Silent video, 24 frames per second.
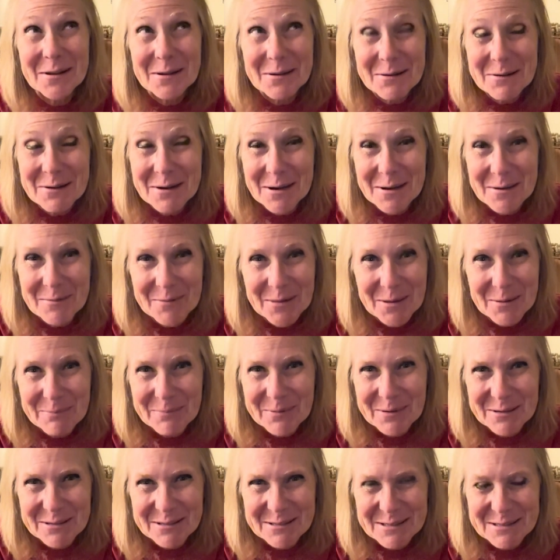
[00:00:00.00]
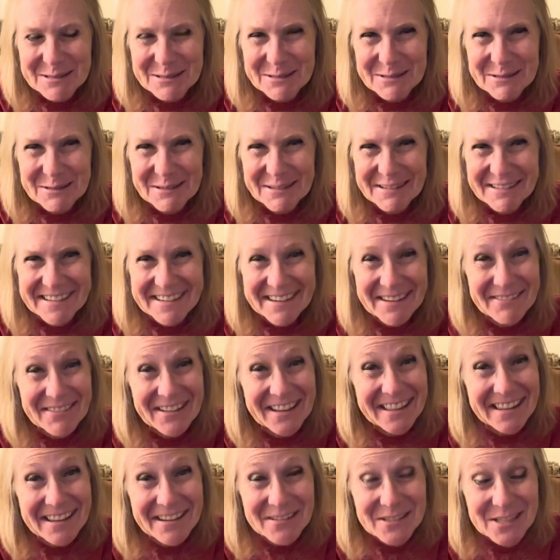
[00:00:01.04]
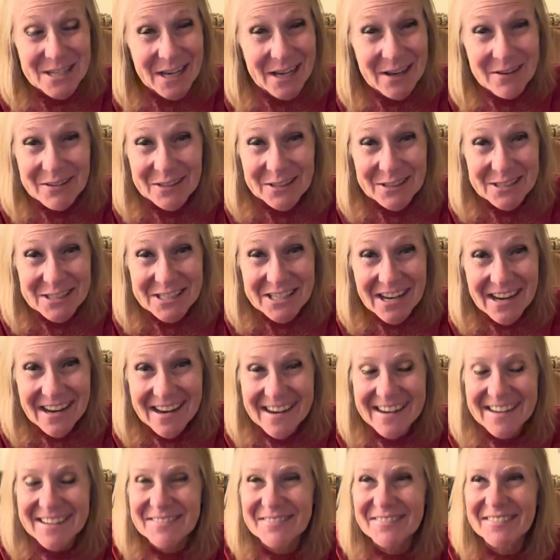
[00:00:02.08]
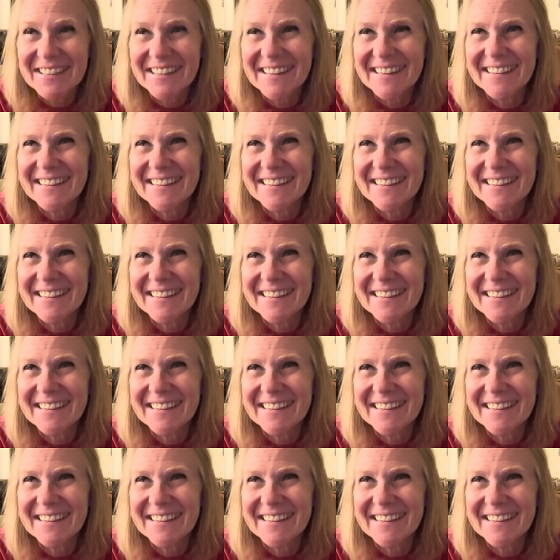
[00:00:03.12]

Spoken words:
I'm the person who I am. I love to have a good time.